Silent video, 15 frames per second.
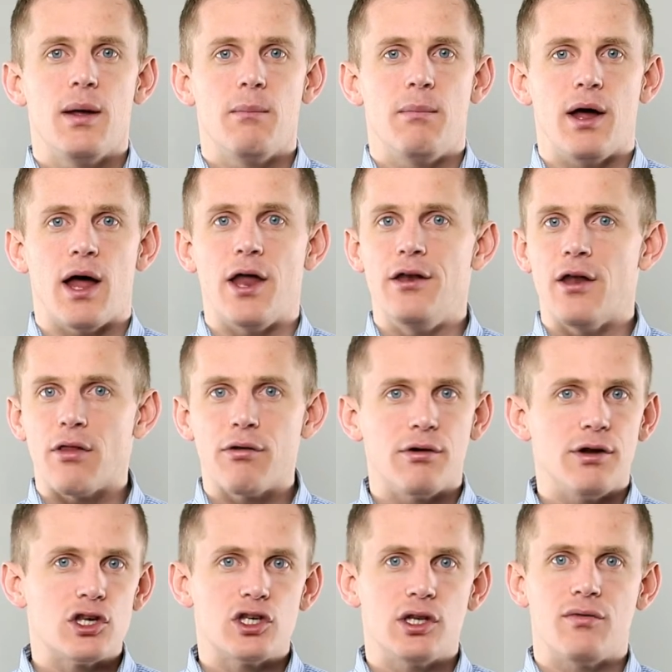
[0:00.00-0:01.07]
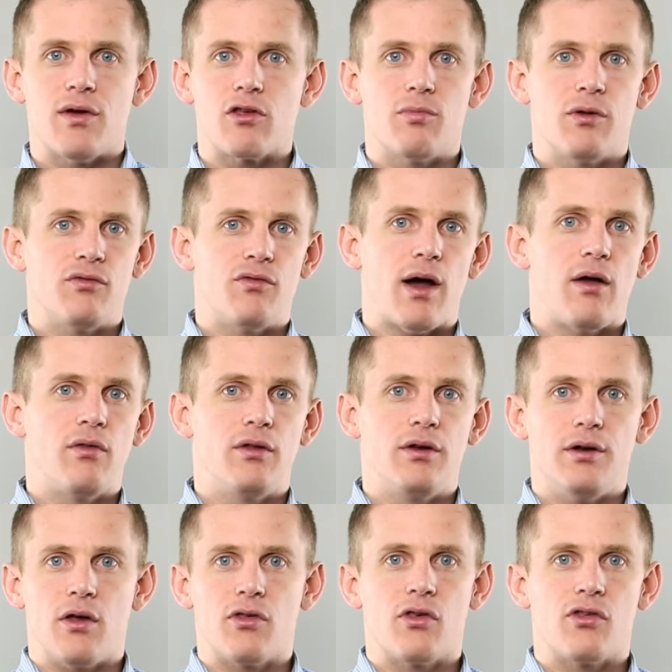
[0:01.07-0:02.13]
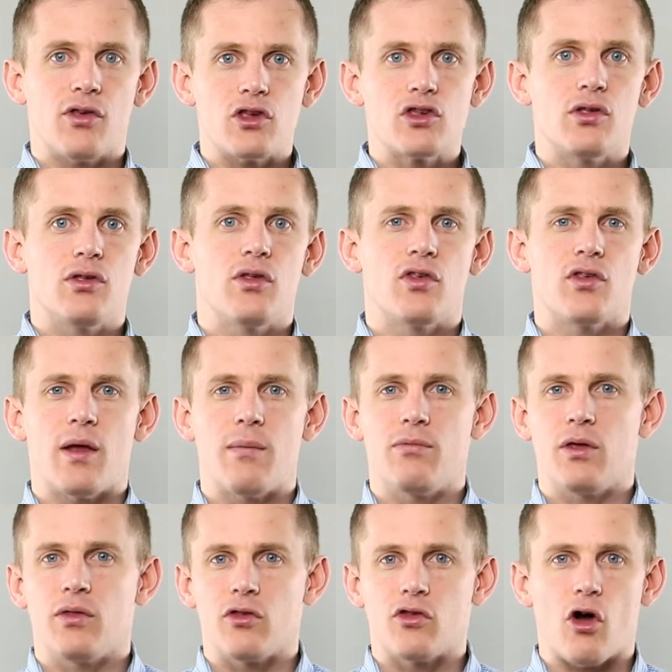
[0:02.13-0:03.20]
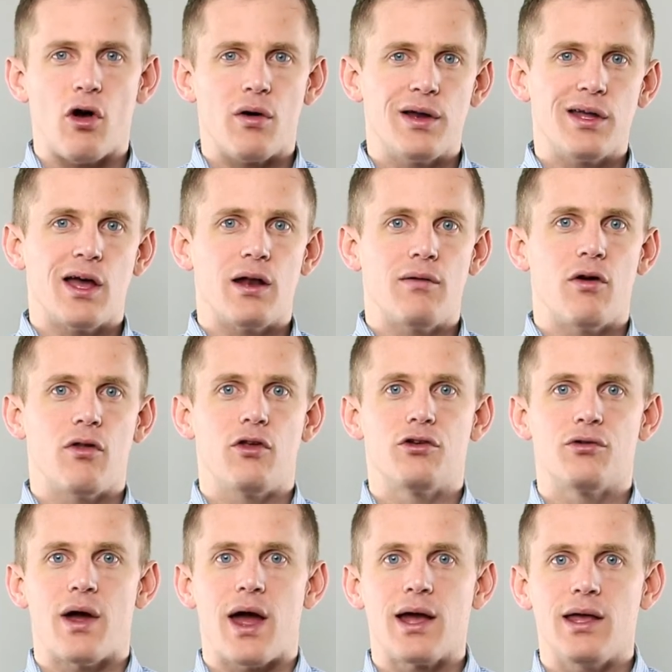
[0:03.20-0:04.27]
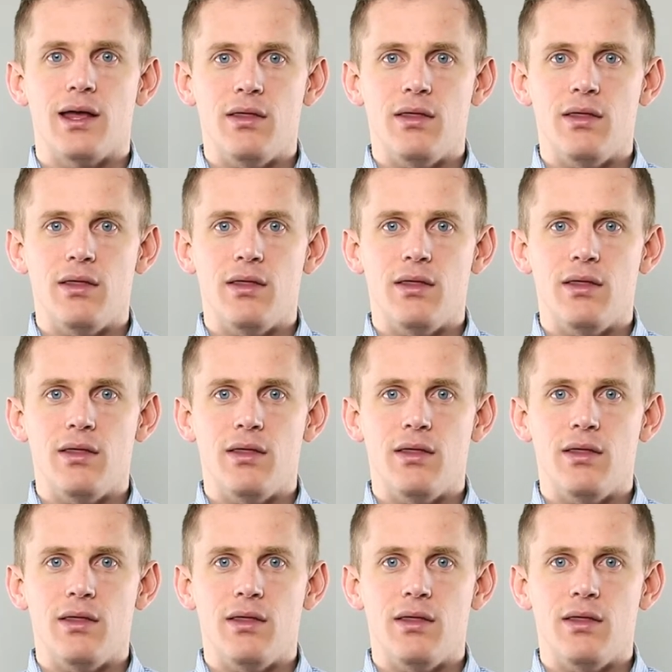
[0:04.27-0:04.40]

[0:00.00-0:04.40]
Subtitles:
But another initiative has been filed that does essentially the same thing, that's already kind of on the track.